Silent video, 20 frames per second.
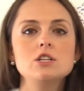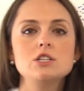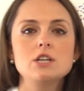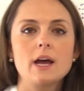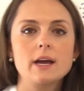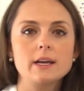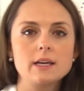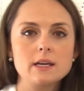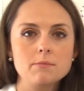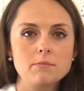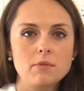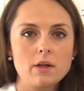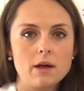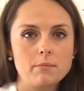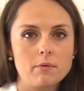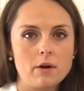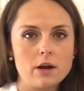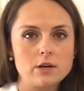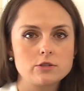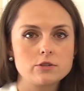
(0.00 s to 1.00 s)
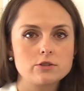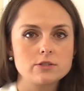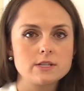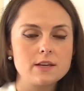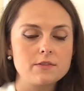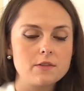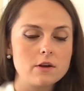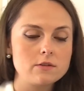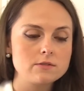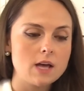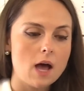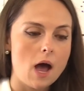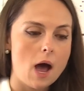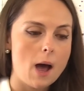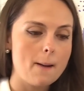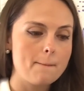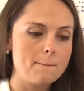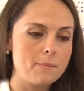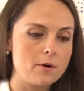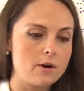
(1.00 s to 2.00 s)
checking blood pressures in those
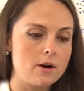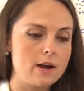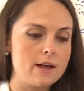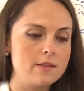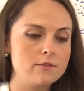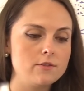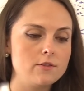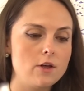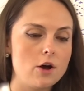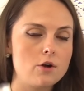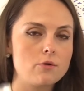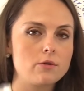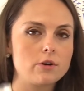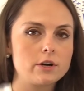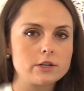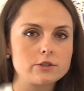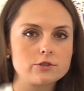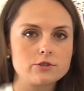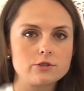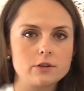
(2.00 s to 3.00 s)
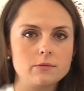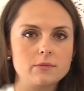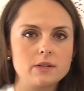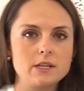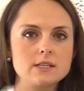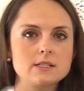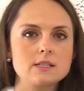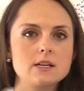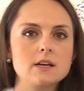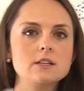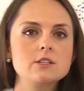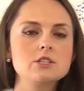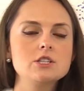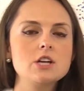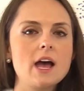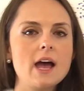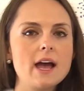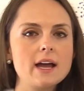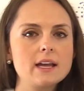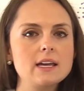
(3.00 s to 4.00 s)
upper and lower extremities,
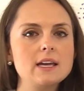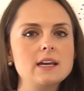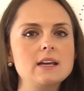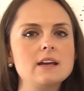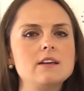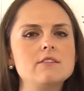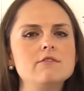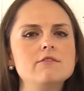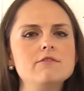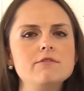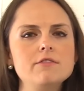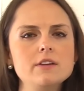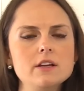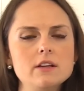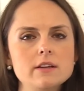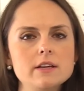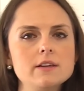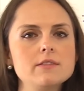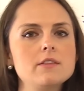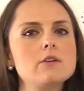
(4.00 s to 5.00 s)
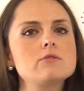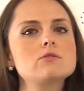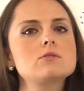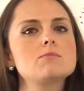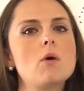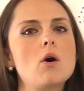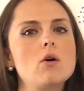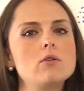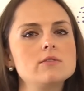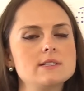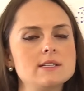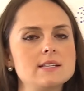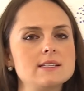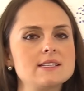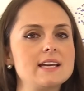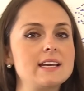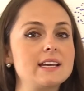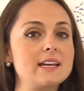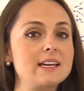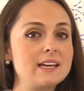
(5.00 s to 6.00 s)
checking and feeling those
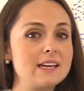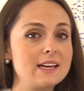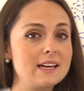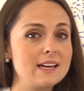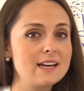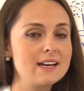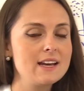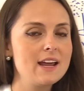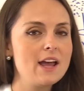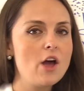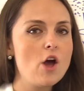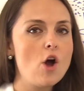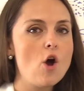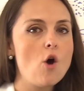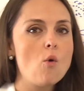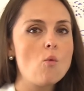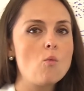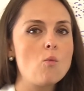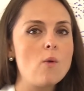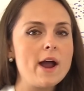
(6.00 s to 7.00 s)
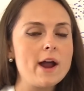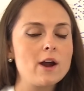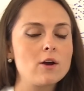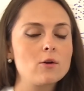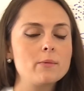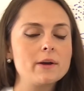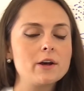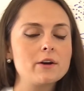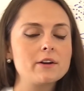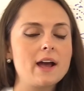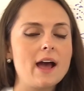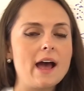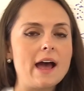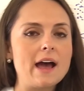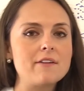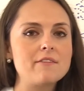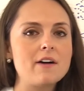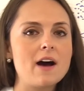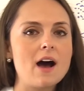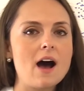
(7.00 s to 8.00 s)
pulses. And again, Where are we going to
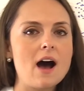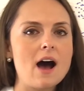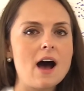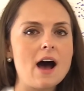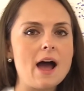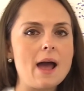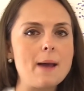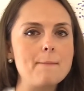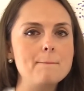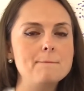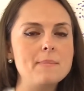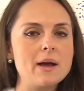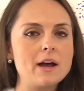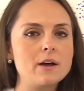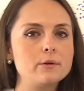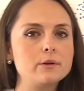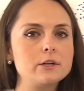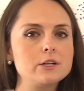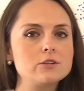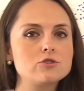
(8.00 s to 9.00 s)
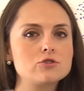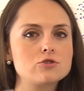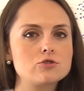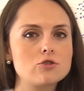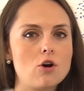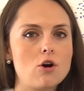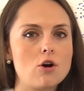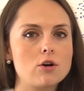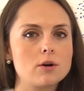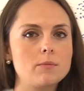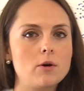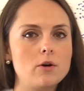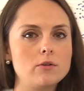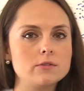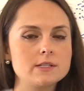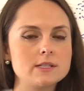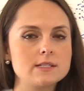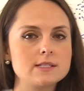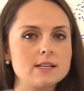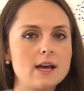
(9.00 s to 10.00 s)
have high, bounding, strong
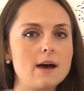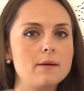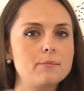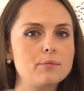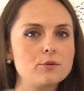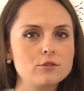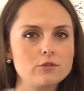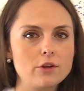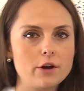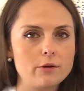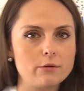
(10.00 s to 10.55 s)
pulses? Upper or